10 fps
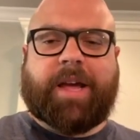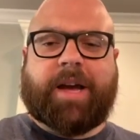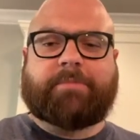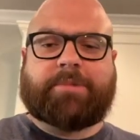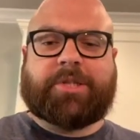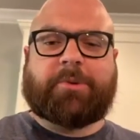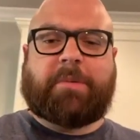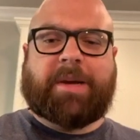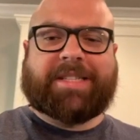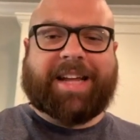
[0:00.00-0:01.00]
just doing the
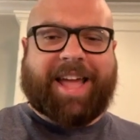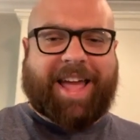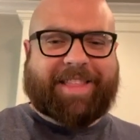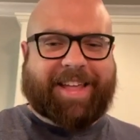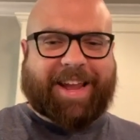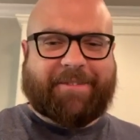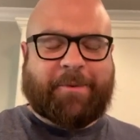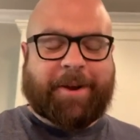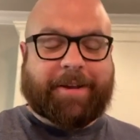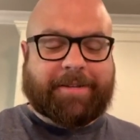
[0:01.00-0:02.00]
best I can like
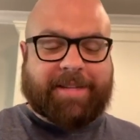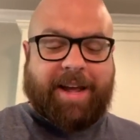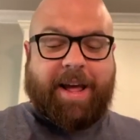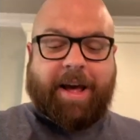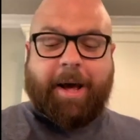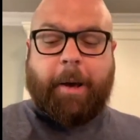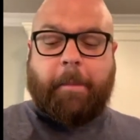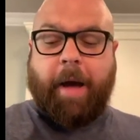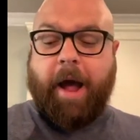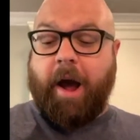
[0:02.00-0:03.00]
everyone else.
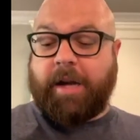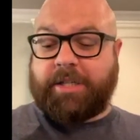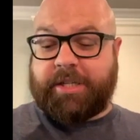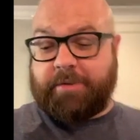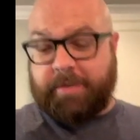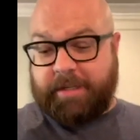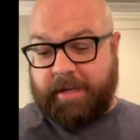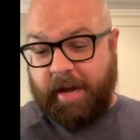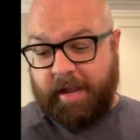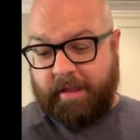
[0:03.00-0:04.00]
I genuinely
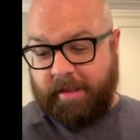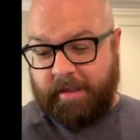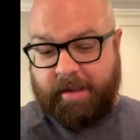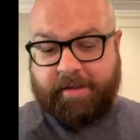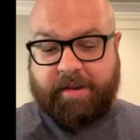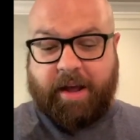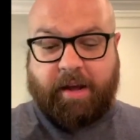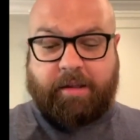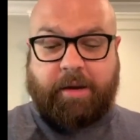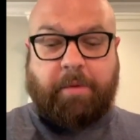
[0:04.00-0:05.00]
it did not
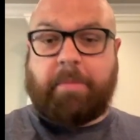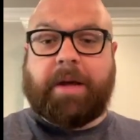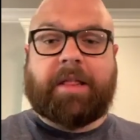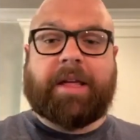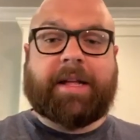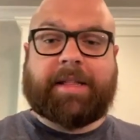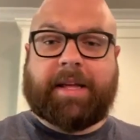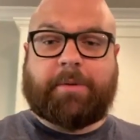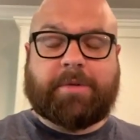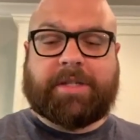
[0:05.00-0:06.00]
click with me that
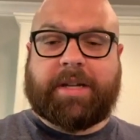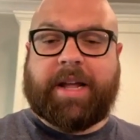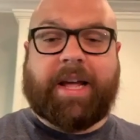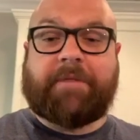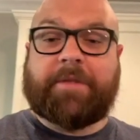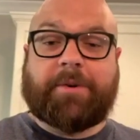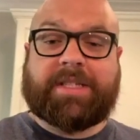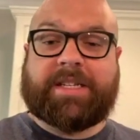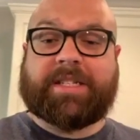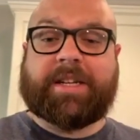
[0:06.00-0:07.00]
it was Sunday, even though it
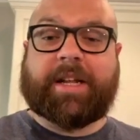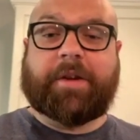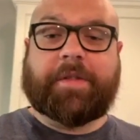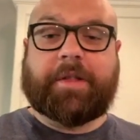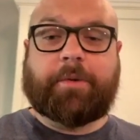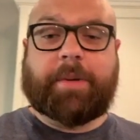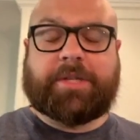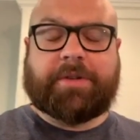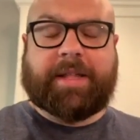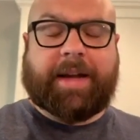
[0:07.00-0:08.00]
says Sunday on the little
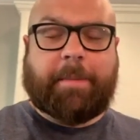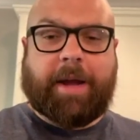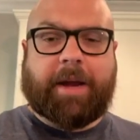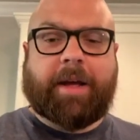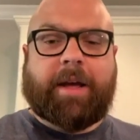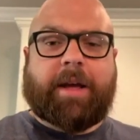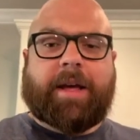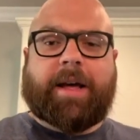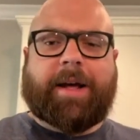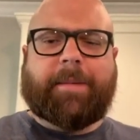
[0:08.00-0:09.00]
picture that I made.
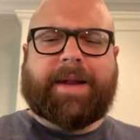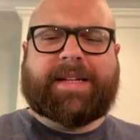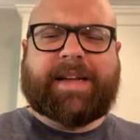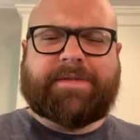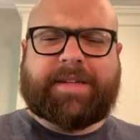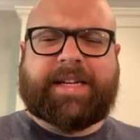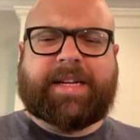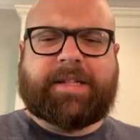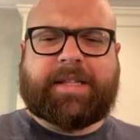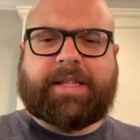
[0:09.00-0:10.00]
And it definitely didn't
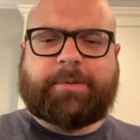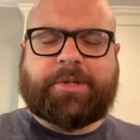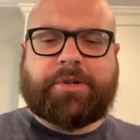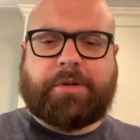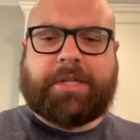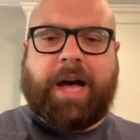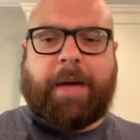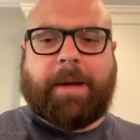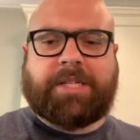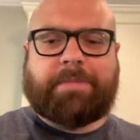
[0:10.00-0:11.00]
click that it was church
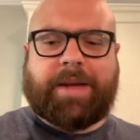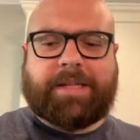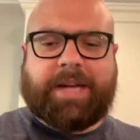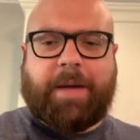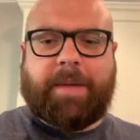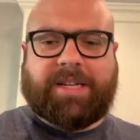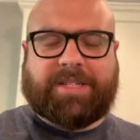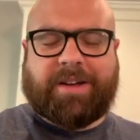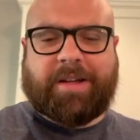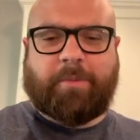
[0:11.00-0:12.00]
time. I just made the time based
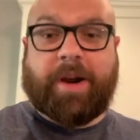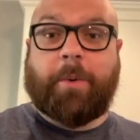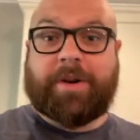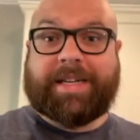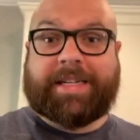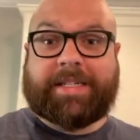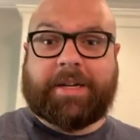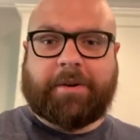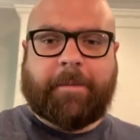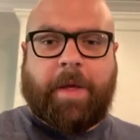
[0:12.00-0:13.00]
on when I wanted to eat
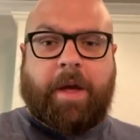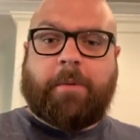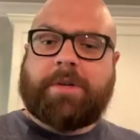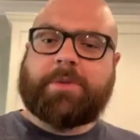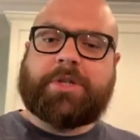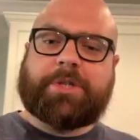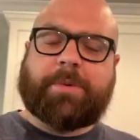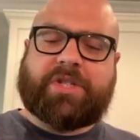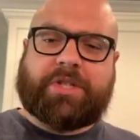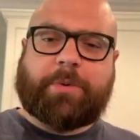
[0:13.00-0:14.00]
dinner, which is what you're
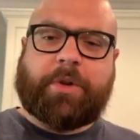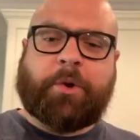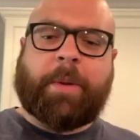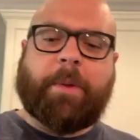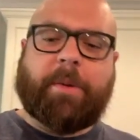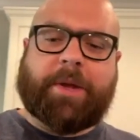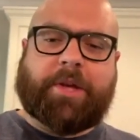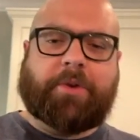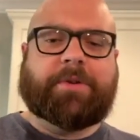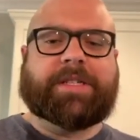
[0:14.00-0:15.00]
supposed to do when you eat
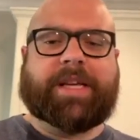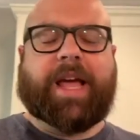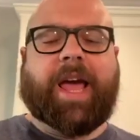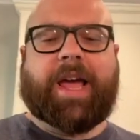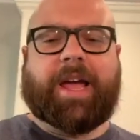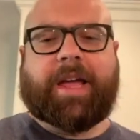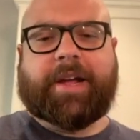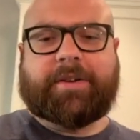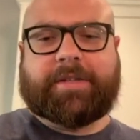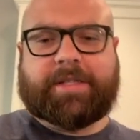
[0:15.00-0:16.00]
barbecue, is say, hey,
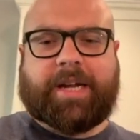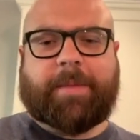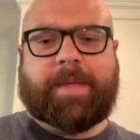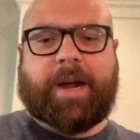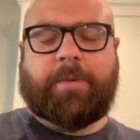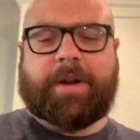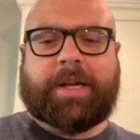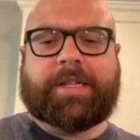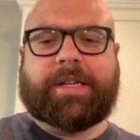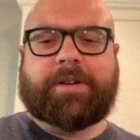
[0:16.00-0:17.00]
here's the time that I want to
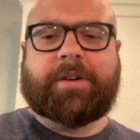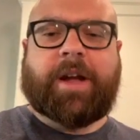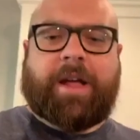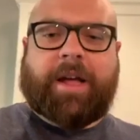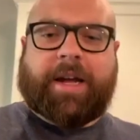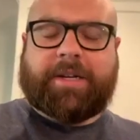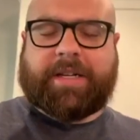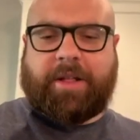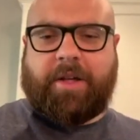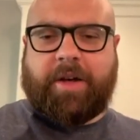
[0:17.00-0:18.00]
eat dinner. Here's
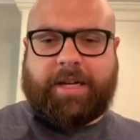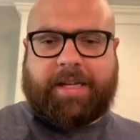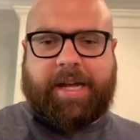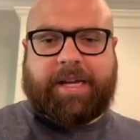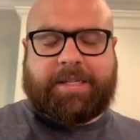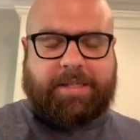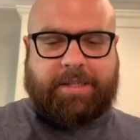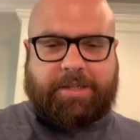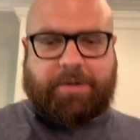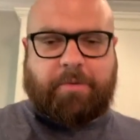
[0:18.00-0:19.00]
how long it takes
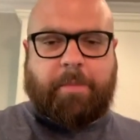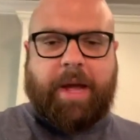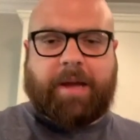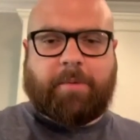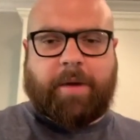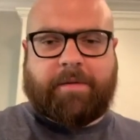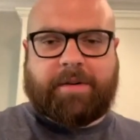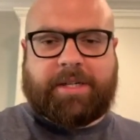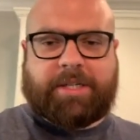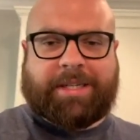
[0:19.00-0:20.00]
to make whatever
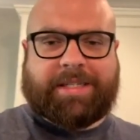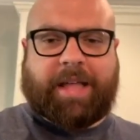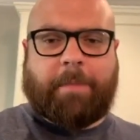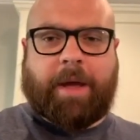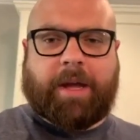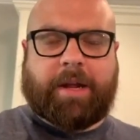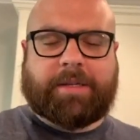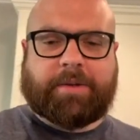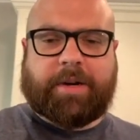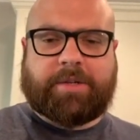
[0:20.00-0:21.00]
dishes that I'm making. And
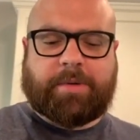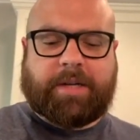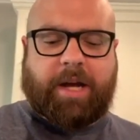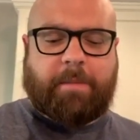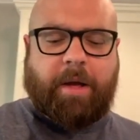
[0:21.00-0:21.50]
so here's what time